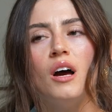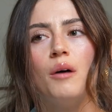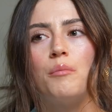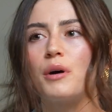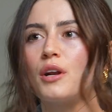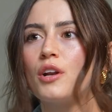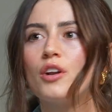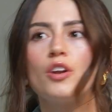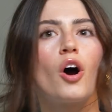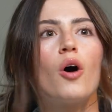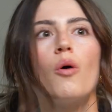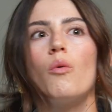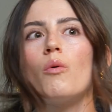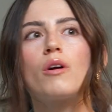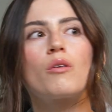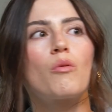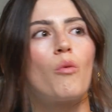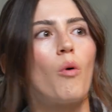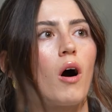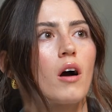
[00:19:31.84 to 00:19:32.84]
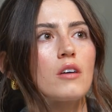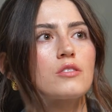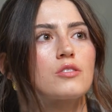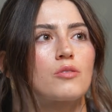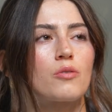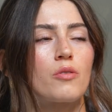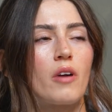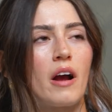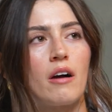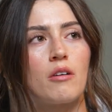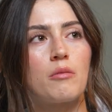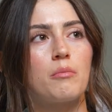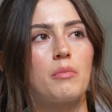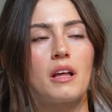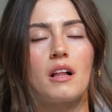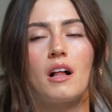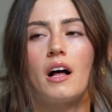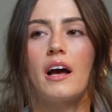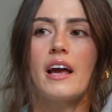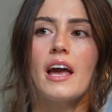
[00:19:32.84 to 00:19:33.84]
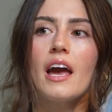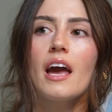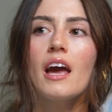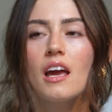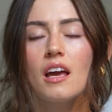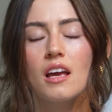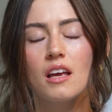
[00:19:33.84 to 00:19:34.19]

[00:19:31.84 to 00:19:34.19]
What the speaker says: but no one walks around being like, hey,